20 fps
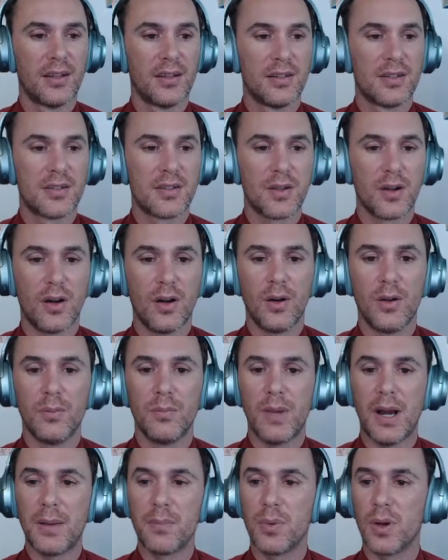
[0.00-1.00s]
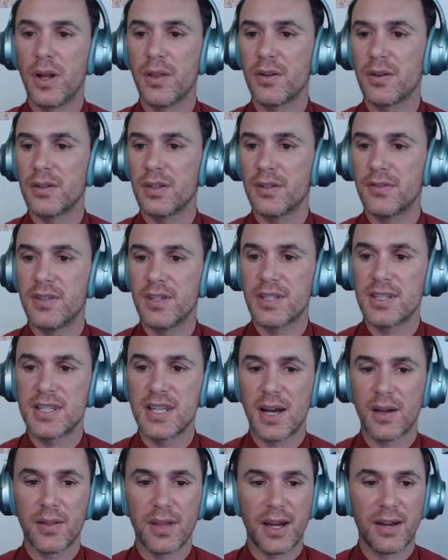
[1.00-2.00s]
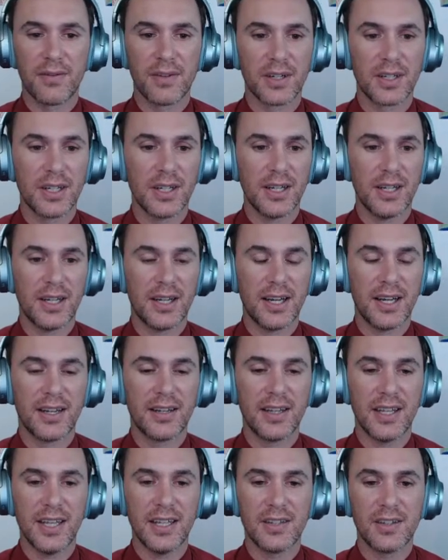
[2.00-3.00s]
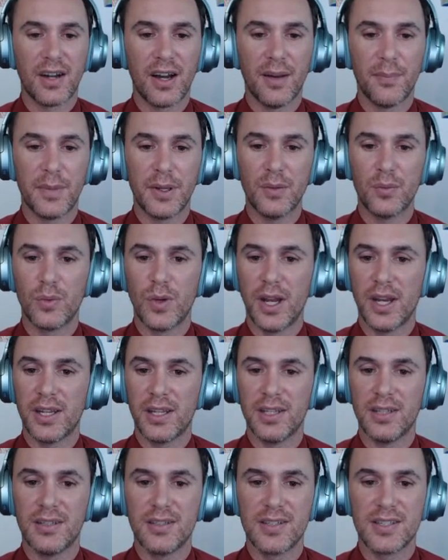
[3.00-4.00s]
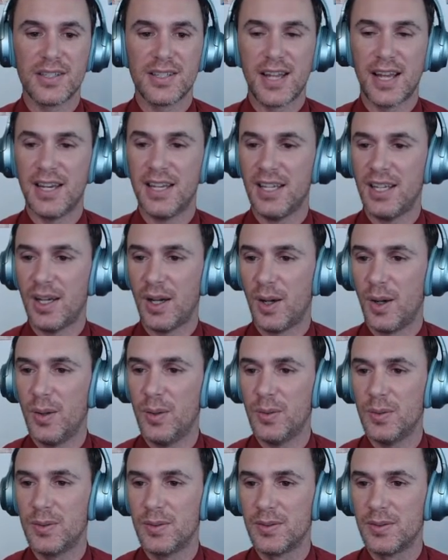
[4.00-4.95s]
So my brother lived in South Africa and he taught me ready, steady, go.